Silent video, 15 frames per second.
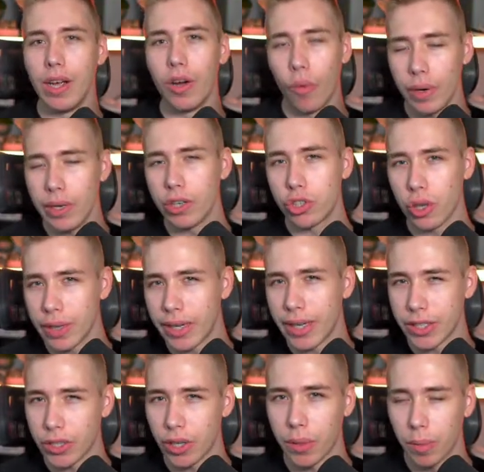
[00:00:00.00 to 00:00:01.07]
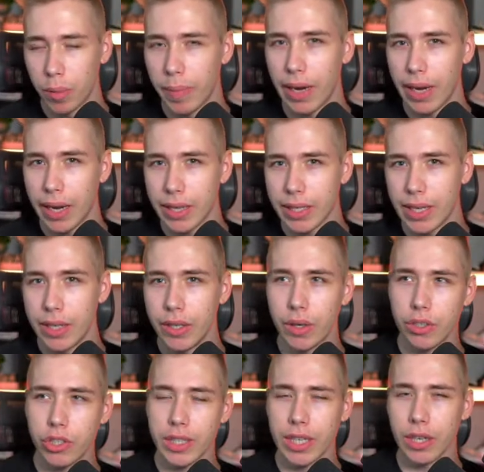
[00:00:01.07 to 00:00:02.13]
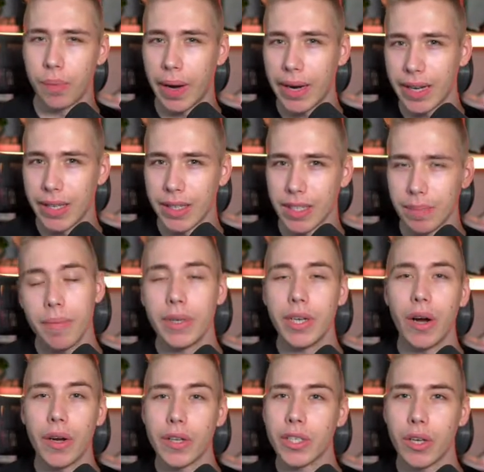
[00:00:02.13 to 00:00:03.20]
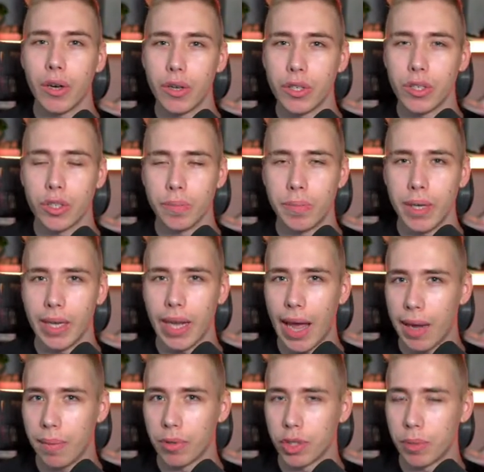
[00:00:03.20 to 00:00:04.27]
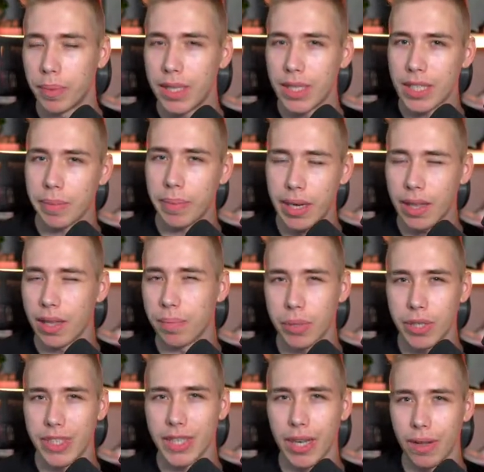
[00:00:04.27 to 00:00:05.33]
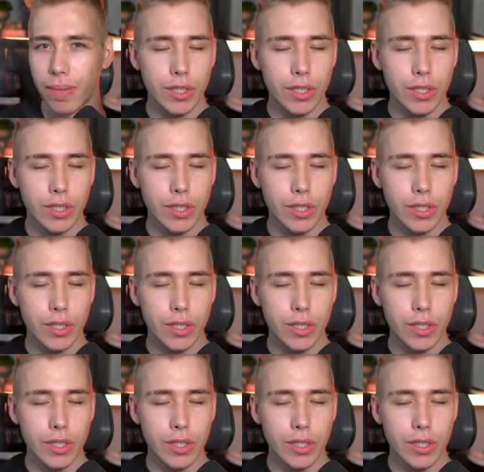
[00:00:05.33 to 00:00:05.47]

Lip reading: when you join the Discord through my link, you not just get whitelisted, but you're also going to be able to participate in the pre-sale.